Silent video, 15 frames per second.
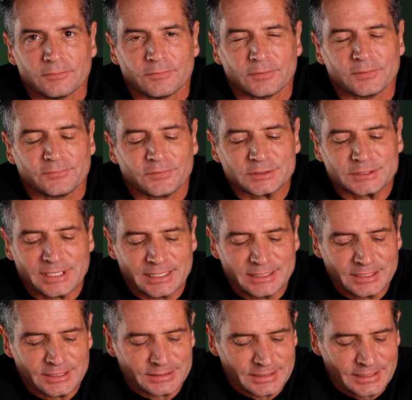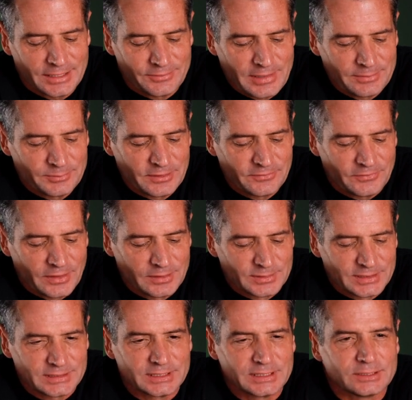For the first 10 years that I ran my
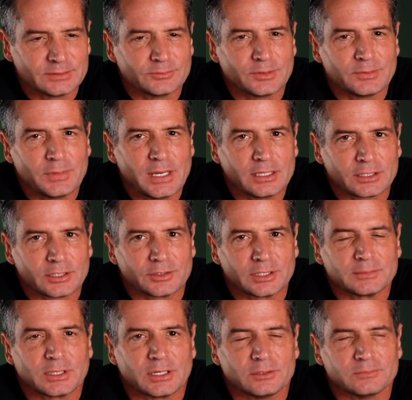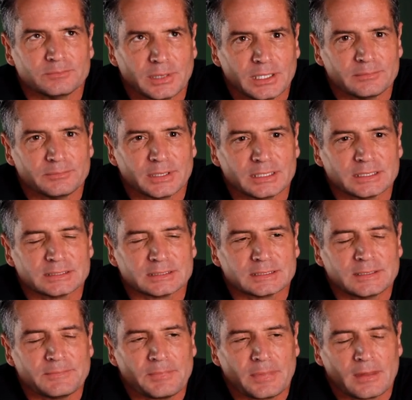pharmacy, we made a cream called butt paste.
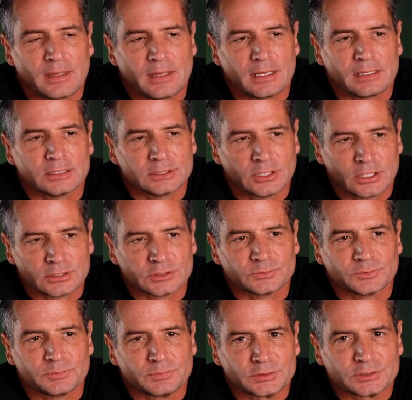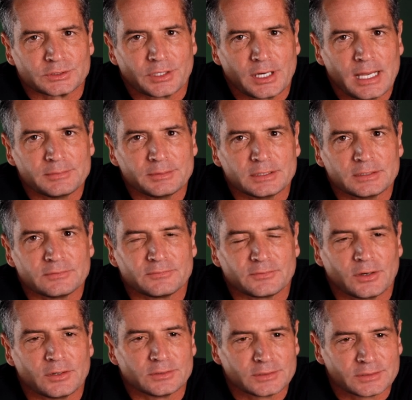And the doctors would prescribe it for
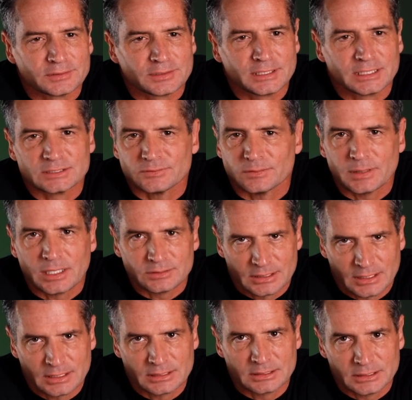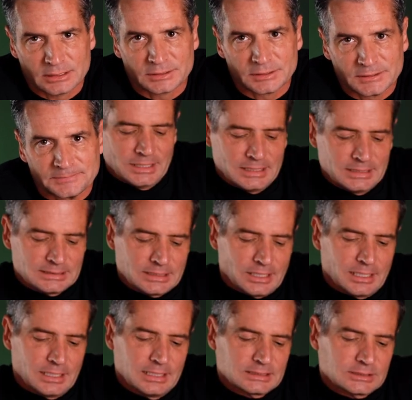all the little kids for about 10 years. It's
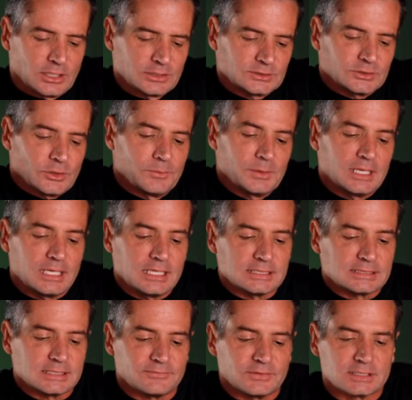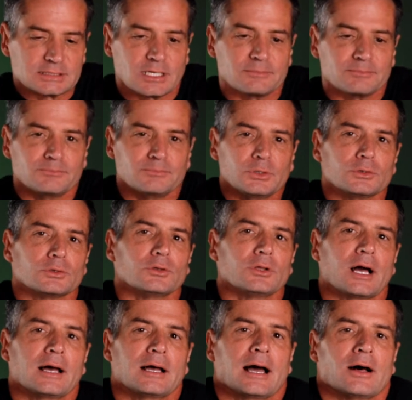called stoma adhesive, and it's got
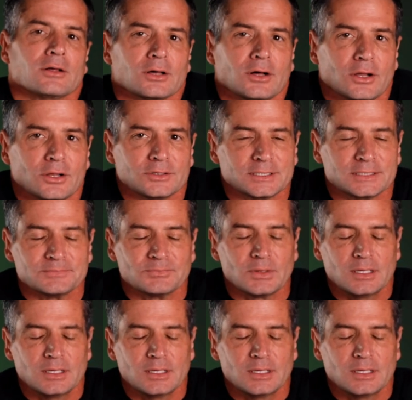butyl alcohol in it.